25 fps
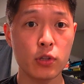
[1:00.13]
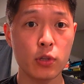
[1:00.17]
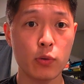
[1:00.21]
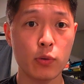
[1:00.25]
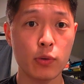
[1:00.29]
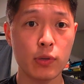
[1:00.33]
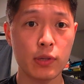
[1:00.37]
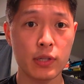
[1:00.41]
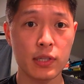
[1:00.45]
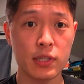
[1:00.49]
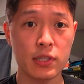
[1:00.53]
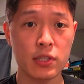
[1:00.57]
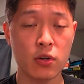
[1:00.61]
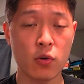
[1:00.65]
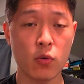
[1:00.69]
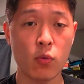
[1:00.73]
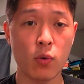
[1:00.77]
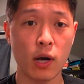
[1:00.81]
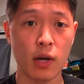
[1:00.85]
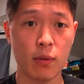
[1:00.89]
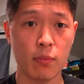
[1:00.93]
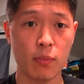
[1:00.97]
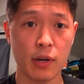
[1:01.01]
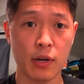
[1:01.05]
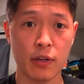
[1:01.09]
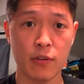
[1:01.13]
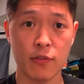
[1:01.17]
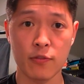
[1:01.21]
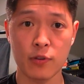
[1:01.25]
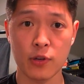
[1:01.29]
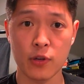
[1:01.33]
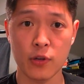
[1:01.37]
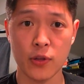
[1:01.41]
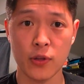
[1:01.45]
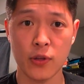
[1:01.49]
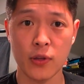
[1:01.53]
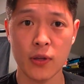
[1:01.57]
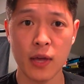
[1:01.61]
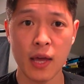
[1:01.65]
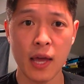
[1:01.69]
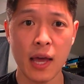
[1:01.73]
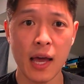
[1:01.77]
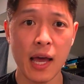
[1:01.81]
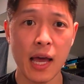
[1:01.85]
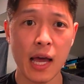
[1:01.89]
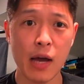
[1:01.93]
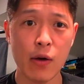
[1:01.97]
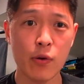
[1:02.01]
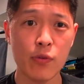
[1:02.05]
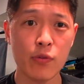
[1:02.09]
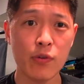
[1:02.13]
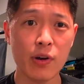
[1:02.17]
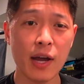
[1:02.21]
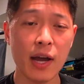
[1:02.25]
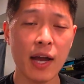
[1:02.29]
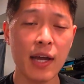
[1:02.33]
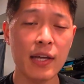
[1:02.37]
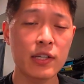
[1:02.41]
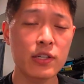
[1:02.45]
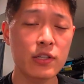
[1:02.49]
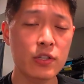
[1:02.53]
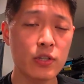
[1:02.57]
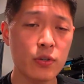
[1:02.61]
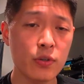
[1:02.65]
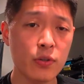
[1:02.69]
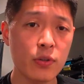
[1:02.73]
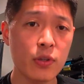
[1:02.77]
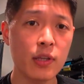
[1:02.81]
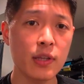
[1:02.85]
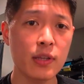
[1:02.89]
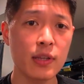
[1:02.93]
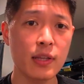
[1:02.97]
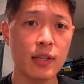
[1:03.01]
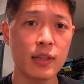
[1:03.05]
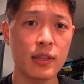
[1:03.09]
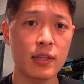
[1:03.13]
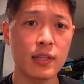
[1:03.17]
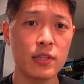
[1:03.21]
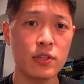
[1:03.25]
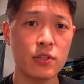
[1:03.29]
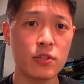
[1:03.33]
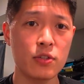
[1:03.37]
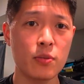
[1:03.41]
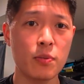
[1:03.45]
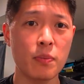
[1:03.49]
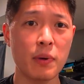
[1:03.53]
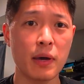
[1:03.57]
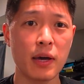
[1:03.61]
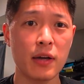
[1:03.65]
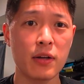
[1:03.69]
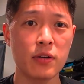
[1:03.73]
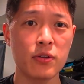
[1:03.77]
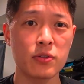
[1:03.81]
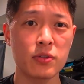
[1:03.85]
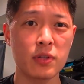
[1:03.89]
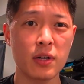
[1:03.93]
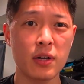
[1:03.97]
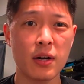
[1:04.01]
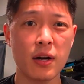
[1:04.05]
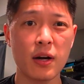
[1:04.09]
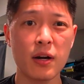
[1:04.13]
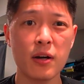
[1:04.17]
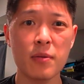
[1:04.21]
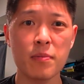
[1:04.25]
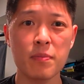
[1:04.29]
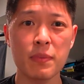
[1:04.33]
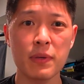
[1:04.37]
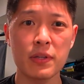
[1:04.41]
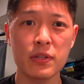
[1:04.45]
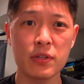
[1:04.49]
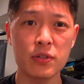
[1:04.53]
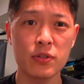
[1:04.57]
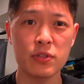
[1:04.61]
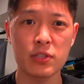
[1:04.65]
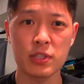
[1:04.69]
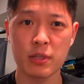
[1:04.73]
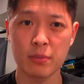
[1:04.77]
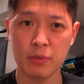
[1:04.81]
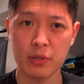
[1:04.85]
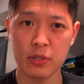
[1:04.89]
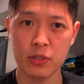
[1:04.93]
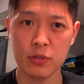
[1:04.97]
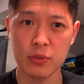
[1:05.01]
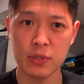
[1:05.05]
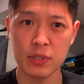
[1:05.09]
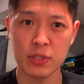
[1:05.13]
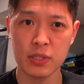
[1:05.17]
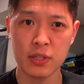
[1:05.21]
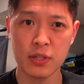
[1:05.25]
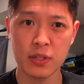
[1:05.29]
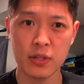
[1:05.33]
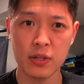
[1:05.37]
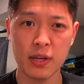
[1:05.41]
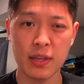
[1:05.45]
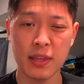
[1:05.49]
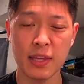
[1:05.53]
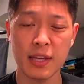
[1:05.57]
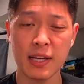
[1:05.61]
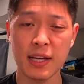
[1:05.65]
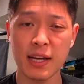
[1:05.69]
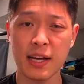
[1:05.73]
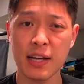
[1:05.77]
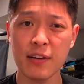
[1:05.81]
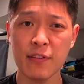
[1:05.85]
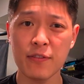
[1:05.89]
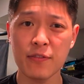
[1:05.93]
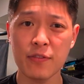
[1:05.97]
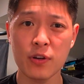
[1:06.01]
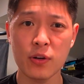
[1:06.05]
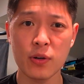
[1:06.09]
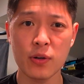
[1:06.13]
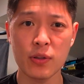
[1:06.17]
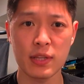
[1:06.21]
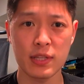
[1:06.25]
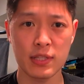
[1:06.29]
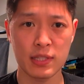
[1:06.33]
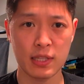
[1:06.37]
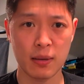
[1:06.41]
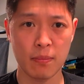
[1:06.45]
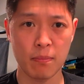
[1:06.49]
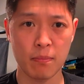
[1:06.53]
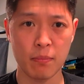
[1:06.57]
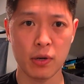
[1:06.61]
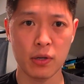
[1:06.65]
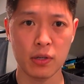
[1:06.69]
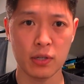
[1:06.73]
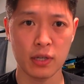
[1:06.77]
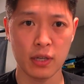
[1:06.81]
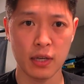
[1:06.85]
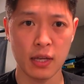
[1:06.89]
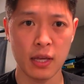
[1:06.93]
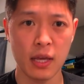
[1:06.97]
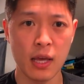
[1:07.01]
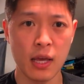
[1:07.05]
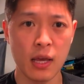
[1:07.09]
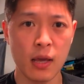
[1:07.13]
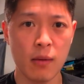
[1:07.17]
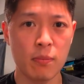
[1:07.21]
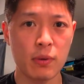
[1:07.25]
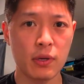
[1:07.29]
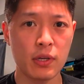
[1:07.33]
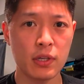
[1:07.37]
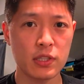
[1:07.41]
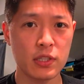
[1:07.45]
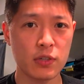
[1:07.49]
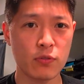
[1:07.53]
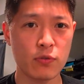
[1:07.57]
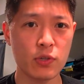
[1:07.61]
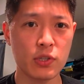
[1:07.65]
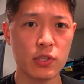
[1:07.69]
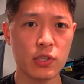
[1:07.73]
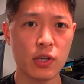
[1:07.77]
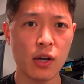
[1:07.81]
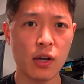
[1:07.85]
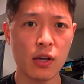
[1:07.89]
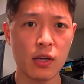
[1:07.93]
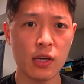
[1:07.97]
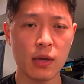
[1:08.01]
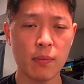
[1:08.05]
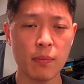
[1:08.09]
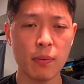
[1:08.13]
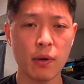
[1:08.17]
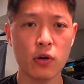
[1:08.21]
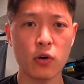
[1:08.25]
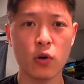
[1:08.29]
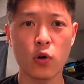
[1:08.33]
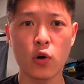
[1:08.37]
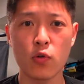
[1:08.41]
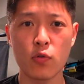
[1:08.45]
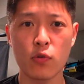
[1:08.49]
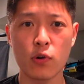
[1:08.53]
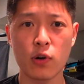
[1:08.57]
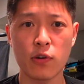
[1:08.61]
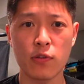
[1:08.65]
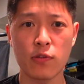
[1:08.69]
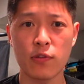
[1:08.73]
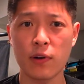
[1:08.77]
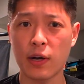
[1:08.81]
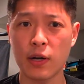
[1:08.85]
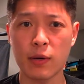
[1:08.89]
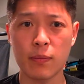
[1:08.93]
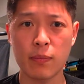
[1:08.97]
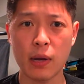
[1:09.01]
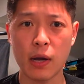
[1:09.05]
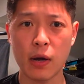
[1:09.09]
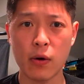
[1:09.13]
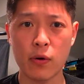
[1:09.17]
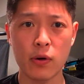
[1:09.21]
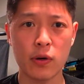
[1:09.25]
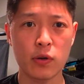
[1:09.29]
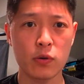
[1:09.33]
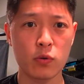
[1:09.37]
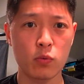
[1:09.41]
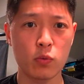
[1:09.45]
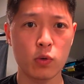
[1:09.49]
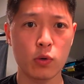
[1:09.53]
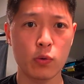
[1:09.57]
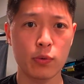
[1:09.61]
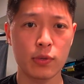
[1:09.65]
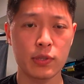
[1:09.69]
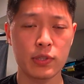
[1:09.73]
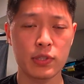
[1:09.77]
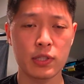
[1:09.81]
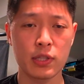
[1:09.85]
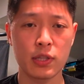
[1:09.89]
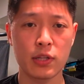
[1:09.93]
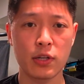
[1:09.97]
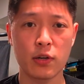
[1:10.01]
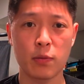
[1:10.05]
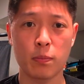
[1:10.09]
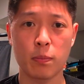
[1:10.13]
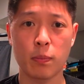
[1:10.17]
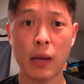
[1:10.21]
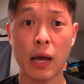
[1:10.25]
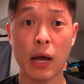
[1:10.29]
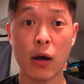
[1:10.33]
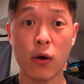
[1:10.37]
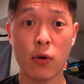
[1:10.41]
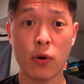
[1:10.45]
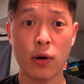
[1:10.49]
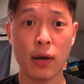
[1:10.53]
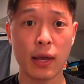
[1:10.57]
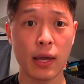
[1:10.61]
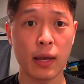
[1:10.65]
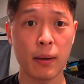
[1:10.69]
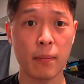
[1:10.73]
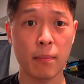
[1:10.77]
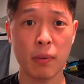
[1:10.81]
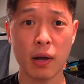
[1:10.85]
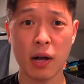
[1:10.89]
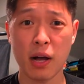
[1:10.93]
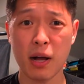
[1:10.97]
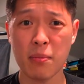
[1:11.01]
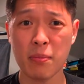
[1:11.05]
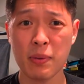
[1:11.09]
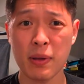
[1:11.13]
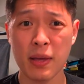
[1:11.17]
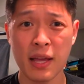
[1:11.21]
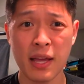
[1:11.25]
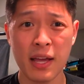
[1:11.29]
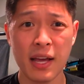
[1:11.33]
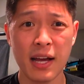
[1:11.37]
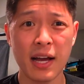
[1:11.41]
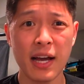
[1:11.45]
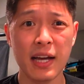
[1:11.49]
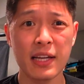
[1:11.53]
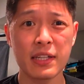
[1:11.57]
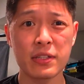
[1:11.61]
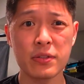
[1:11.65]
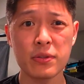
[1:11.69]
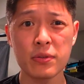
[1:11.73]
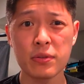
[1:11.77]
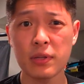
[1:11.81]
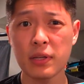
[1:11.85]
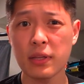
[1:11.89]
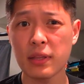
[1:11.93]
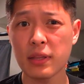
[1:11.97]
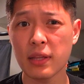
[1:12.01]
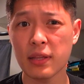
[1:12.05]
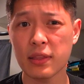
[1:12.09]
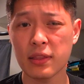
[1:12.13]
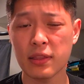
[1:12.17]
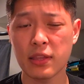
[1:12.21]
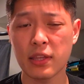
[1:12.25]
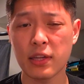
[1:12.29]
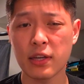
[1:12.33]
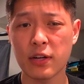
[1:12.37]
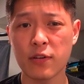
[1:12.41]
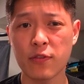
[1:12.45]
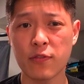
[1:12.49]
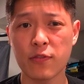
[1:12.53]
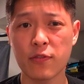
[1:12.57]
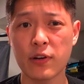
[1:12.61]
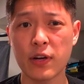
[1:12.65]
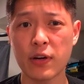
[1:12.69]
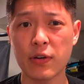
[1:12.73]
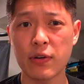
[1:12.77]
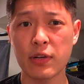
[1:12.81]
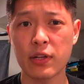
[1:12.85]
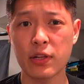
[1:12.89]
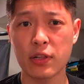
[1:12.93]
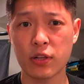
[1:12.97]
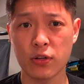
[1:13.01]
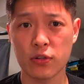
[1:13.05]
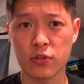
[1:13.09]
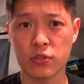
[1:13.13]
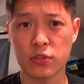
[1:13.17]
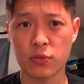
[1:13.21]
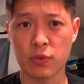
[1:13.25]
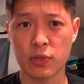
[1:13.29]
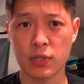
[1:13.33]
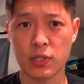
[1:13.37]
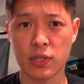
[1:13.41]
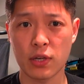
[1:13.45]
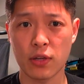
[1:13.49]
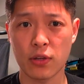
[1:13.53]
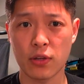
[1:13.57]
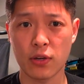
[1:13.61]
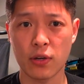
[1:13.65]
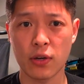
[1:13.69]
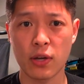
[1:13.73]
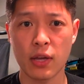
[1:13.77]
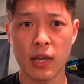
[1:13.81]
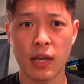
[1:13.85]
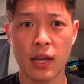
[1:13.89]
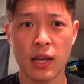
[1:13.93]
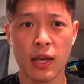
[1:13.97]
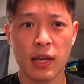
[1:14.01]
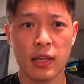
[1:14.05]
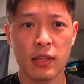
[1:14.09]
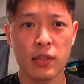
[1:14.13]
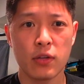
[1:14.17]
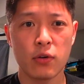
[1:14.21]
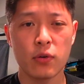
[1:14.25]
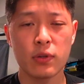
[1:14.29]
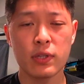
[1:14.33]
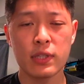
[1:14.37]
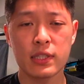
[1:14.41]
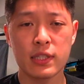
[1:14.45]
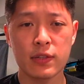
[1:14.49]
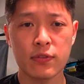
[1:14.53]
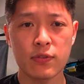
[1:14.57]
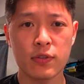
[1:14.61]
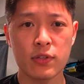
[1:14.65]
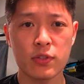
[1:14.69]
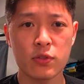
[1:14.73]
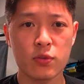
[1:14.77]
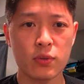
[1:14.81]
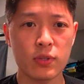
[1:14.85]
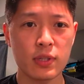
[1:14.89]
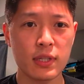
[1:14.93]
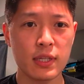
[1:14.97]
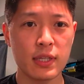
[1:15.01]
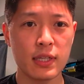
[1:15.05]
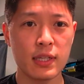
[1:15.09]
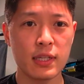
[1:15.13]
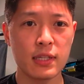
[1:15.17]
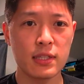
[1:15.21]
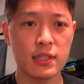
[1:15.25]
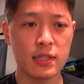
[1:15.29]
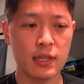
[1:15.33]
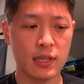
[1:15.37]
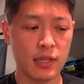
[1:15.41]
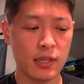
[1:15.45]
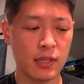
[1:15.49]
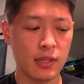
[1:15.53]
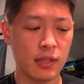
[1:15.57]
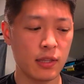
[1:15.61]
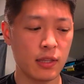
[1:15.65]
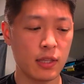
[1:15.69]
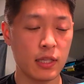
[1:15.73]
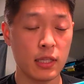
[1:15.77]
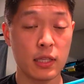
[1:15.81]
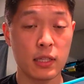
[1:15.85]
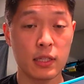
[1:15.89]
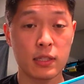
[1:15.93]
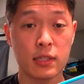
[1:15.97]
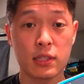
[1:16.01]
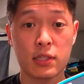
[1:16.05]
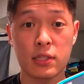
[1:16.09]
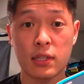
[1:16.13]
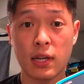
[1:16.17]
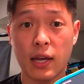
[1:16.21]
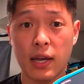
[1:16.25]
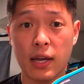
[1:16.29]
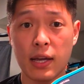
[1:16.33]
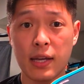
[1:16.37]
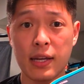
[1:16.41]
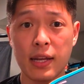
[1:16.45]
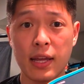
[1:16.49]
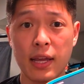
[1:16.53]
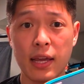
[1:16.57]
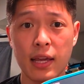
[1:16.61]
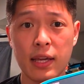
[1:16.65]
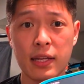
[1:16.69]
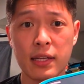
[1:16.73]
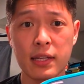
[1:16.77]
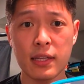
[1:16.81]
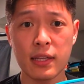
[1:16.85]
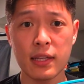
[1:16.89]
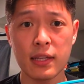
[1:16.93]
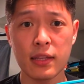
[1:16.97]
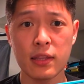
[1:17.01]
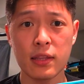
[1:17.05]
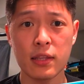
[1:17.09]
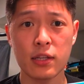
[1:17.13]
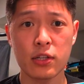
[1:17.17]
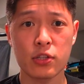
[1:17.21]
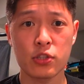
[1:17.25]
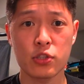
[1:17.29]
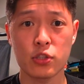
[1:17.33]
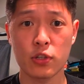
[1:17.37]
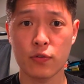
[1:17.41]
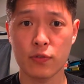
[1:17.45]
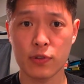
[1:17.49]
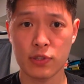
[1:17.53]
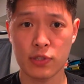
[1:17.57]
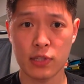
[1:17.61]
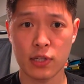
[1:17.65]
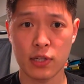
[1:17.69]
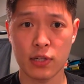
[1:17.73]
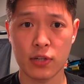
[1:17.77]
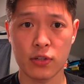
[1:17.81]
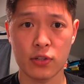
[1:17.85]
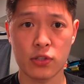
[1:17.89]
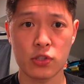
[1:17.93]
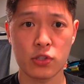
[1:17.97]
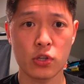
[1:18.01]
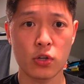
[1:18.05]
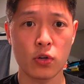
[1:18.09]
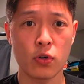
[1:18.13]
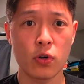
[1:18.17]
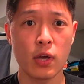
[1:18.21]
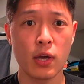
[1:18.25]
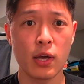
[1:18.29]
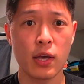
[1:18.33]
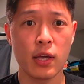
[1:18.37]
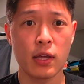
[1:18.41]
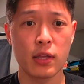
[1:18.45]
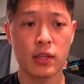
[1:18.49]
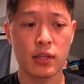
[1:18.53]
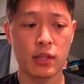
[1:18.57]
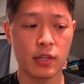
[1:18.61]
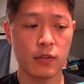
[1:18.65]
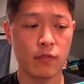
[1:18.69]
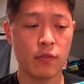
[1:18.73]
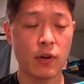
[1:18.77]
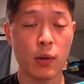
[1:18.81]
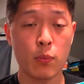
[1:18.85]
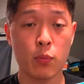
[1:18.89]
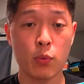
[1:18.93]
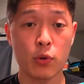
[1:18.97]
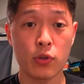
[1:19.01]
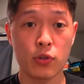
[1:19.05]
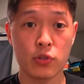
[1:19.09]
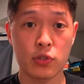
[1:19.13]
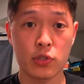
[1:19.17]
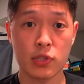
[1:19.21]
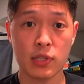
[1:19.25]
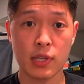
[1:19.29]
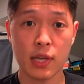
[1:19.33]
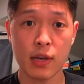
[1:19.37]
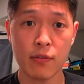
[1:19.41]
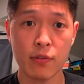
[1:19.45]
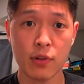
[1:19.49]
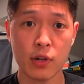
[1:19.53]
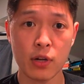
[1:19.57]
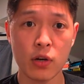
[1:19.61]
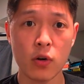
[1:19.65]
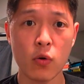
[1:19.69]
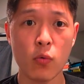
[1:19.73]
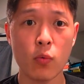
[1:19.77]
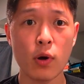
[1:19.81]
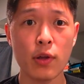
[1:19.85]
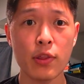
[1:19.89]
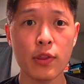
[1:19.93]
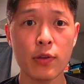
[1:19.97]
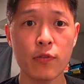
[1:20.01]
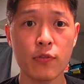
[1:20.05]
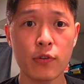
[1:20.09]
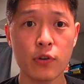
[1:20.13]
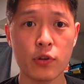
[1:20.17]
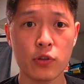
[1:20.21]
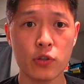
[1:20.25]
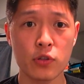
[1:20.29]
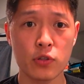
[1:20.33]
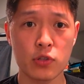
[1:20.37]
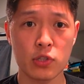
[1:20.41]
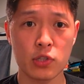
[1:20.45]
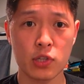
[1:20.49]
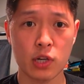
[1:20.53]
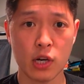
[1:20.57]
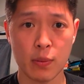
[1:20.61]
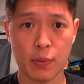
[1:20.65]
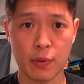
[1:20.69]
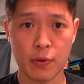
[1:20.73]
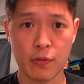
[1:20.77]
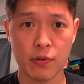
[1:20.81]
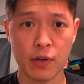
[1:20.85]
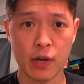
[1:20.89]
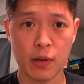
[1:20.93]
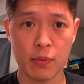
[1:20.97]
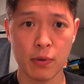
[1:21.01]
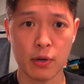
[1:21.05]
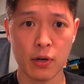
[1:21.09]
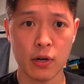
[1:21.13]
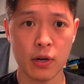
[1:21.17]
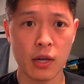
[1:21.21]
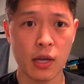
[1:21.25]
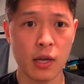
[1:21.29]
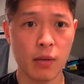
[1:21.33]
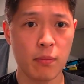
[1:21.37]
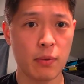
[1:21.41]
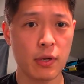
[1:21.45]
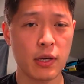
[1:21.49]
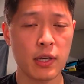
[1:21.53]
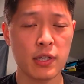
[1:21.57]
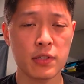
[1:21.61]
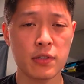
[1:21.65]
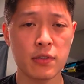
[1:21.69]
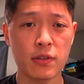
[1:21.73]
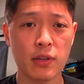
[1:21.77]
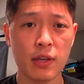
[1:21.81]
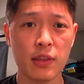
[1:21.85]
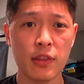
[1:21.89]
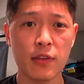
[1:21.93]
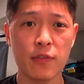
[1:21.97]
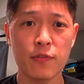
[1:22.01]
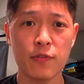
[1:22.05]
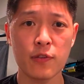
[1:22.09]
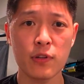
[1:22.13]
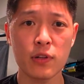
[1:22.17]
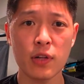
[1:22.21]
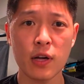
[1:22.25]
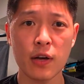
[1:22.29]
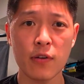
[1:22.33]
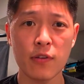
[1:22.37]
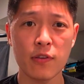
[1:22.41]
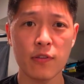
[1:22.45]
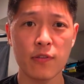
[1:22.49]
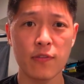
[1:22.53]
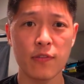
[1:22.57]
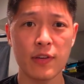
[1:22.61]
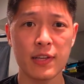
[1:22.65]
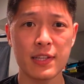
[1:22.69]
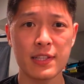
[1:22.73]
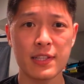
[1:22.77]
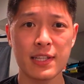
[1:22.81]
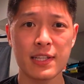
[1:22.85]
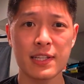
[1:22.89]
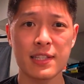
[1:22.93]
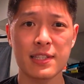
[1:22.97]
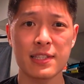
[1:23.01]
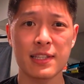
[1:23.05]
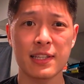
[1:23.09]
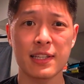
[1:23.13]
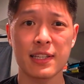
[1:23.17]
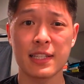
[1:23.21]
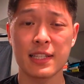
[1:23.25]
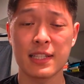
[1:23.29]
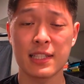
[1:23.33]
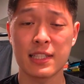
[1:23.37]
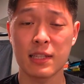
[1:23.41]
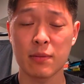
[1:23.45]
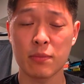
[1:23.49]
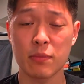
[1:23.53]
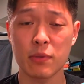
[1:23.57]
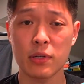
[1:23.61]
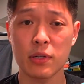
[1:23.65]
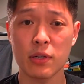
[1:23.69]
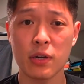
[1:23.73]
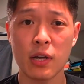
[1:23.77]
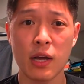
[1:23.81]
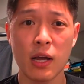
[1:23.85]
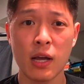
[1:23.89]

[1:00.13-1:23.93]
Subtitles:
released wide body Filth. However, I do think that these two paddles are a bit too similar to each other and they kind of fall in the same bucket. Because if we're talking about overall firepower where we see their power and pop, I do think that they're very close to each other. The only difference really is in the design and in their surface layers. So the Fat Boy uses Kevlar while the Filth uses carbon fiber. Because of that, the feel of the face is slightly similar,